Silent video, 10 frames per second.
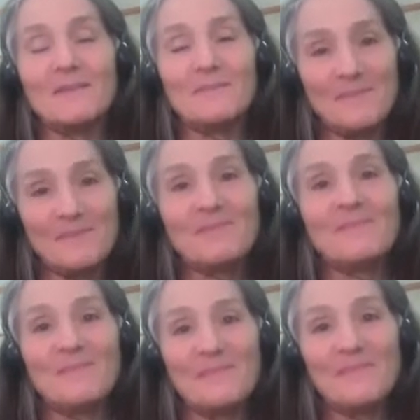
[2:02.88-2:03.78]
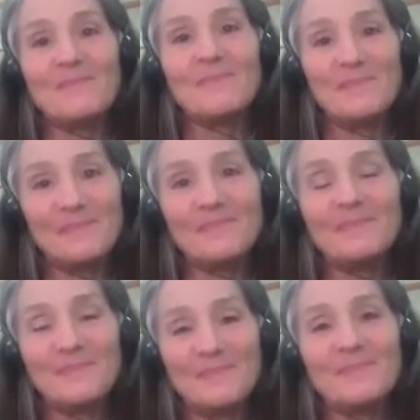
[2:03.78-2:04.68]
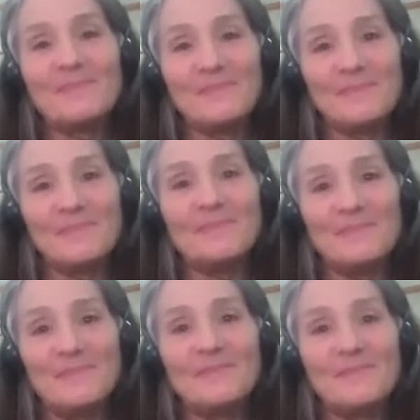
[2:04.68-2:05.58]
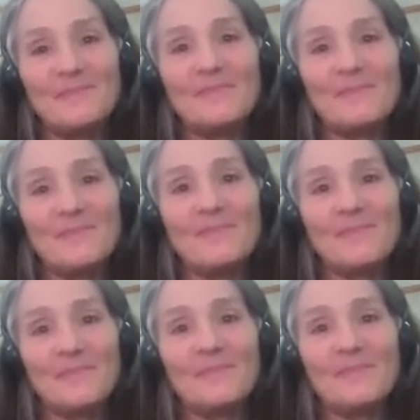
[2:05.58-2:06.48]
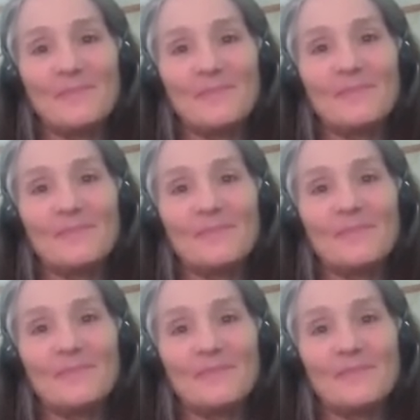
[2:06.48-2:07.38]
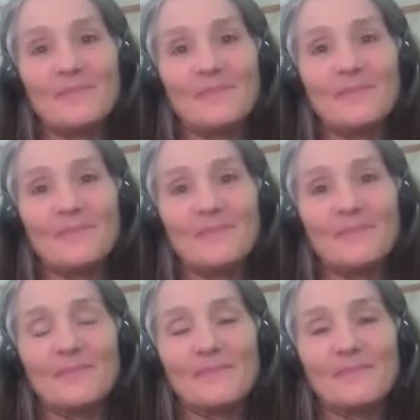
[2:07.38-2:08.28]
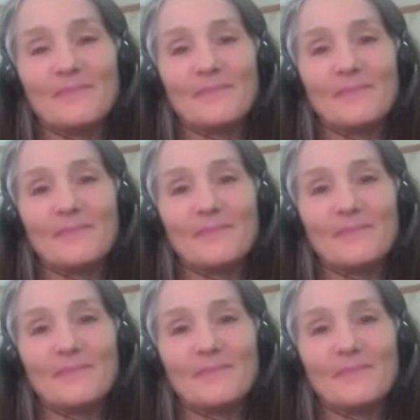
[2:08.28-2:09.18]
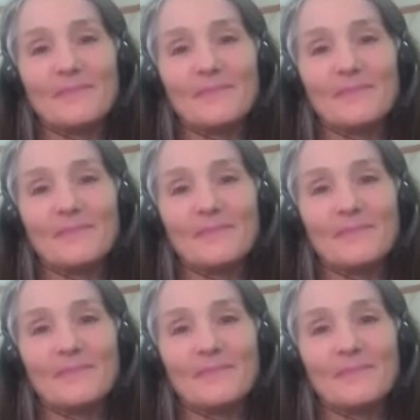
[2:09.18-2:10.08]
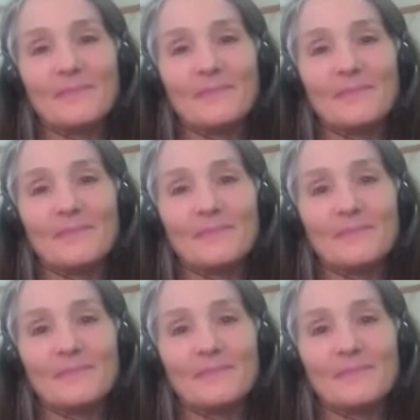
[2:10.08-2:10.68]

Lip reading: This person isn't speaking.